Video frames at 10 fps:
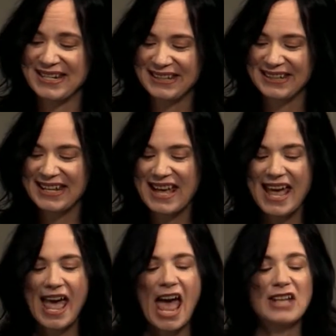it?
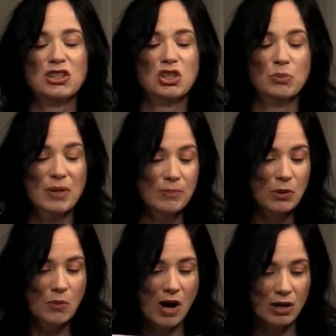And sweep
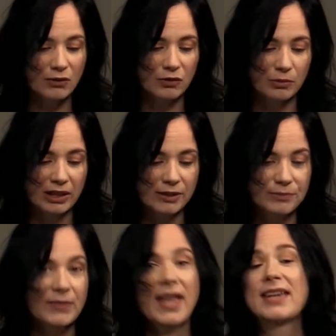the walk for me.
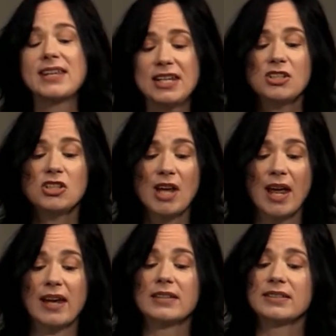And each
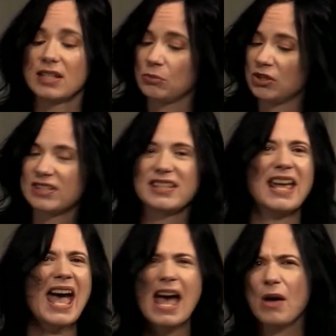day, Tim would see
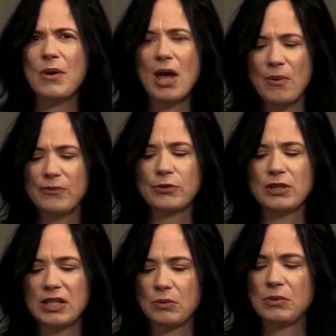how helpful
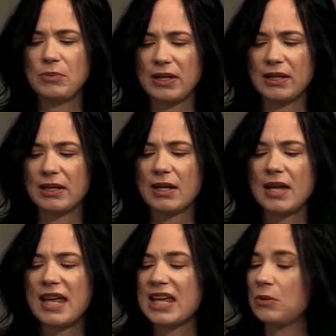he would be.
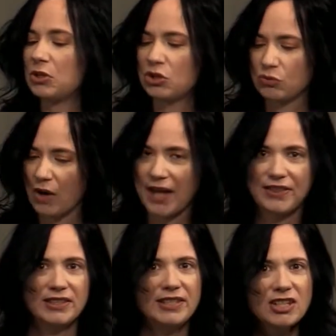He would dry
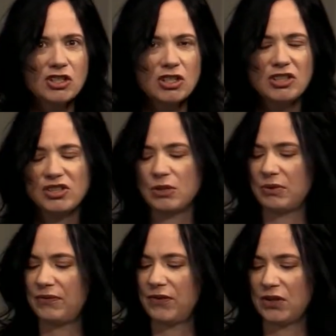the dishes, he
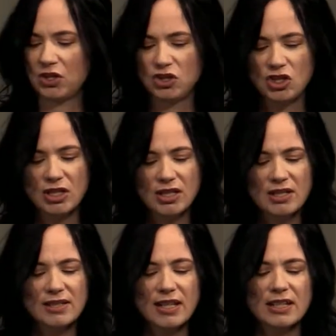would feed the
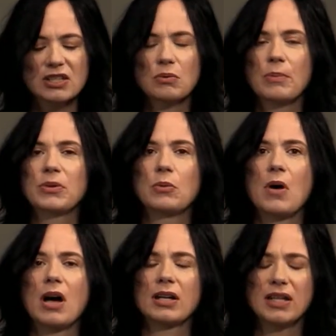chickens, and he swept the
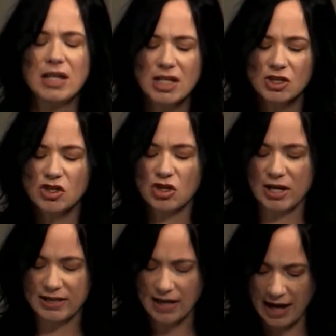walk each
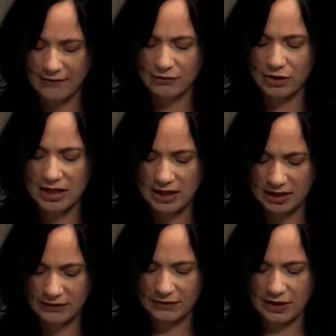and every
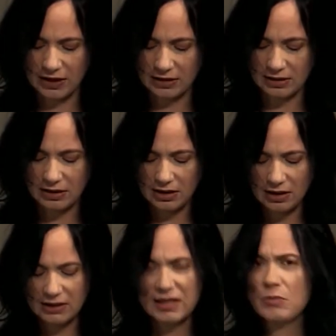evening.
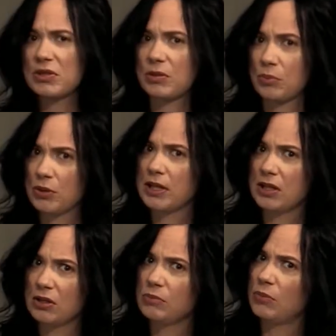Tim was a pretty
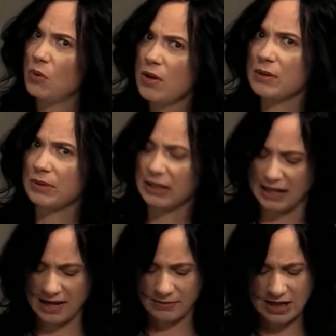good boy when it
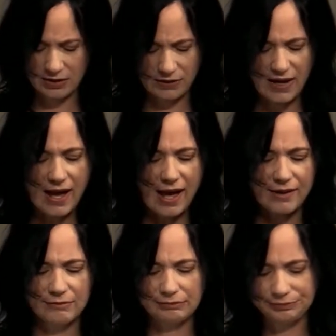came down to that.